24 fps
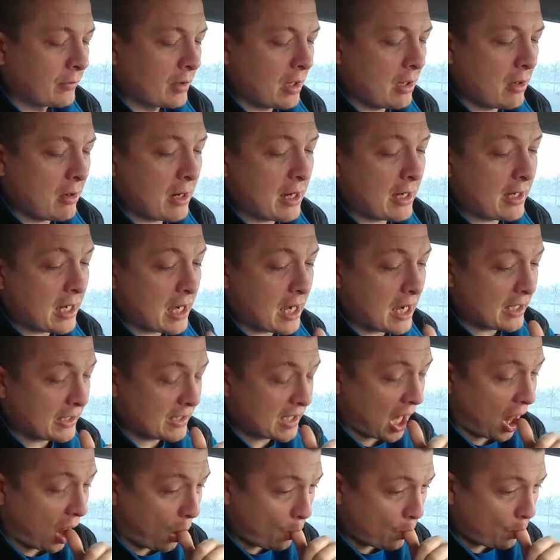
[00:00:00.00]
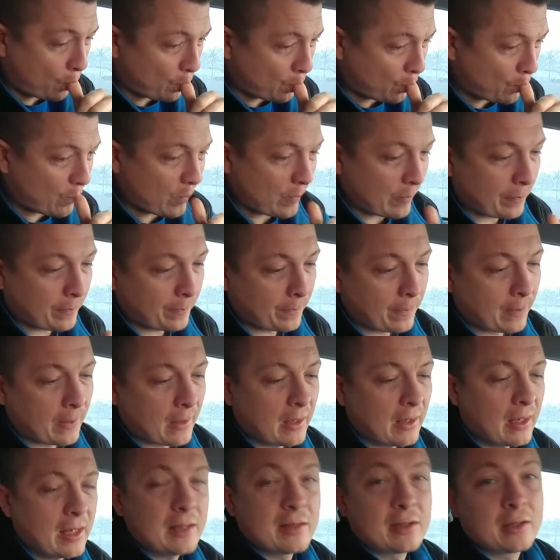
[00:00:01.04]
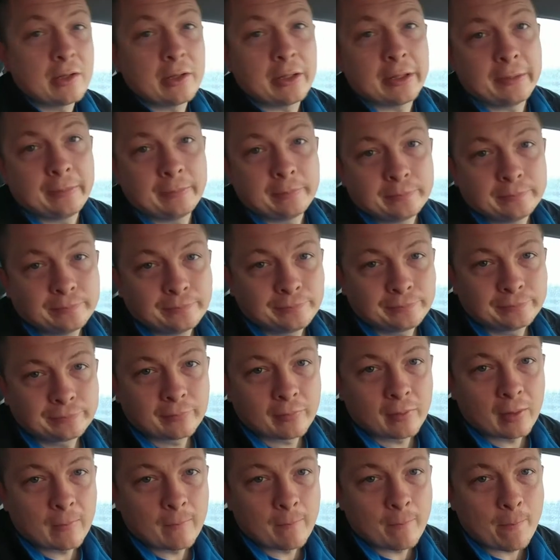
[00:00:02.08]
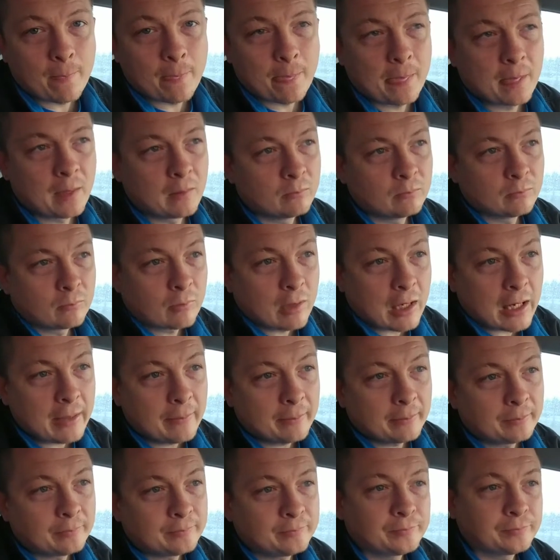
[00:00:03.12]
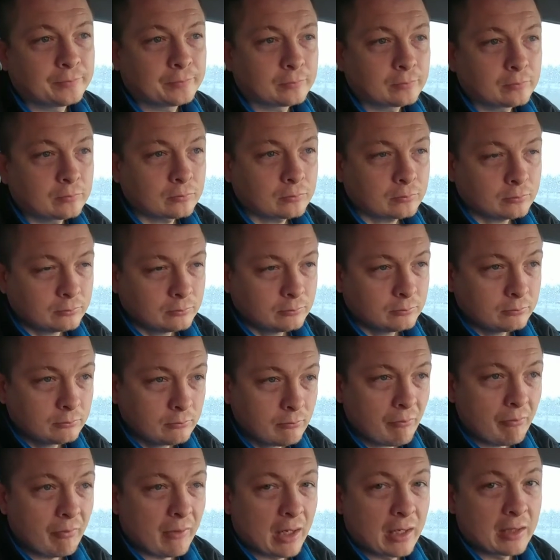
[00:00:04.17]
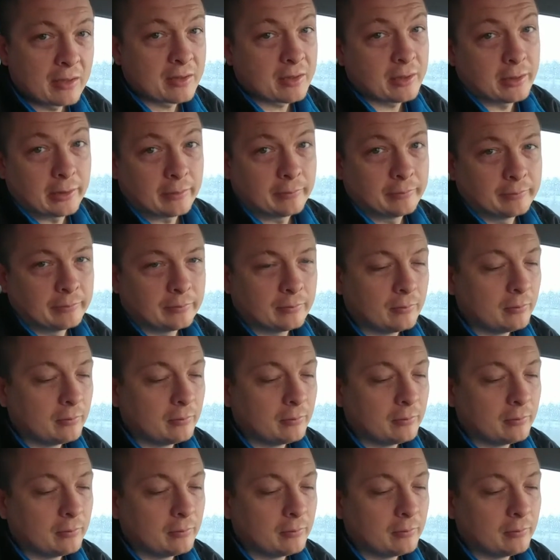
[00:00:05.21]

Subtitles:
All right, guys. It's good. Right? It's good.